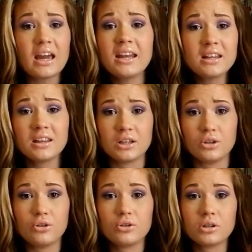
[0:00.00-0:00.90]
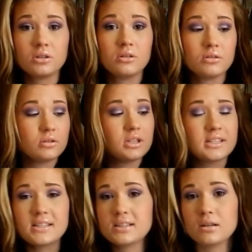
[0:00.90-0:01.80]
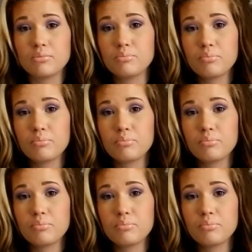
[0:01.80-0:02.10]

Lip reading: Anything. This is a